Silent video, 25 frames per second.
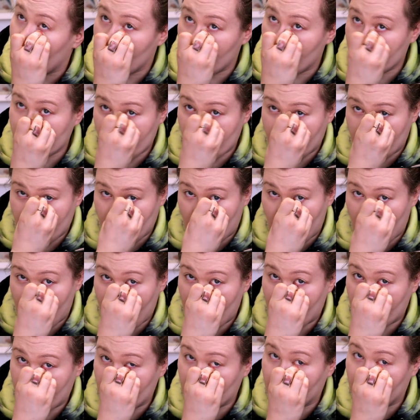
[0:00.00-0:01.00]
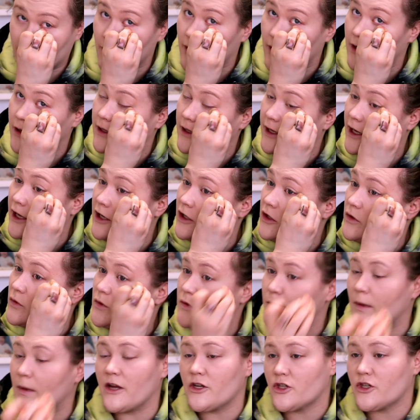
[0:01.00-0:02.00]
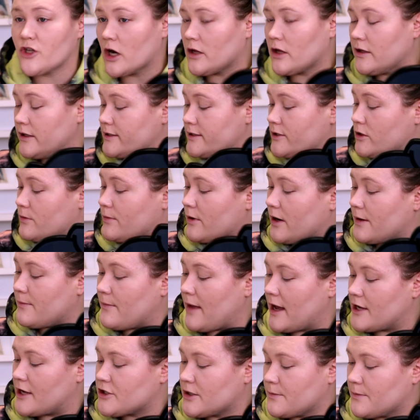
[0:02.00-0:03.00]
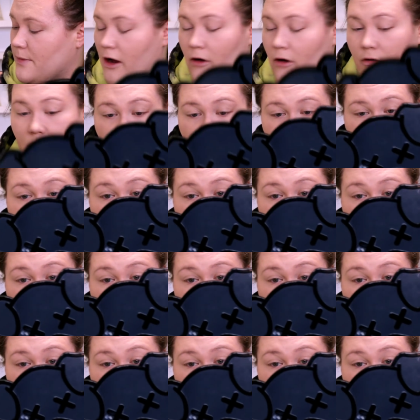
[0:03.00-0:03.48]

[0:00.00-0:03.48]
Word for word: I'm also gonna go ahead really quickly and use my Charlotte Tilbury Magic Powder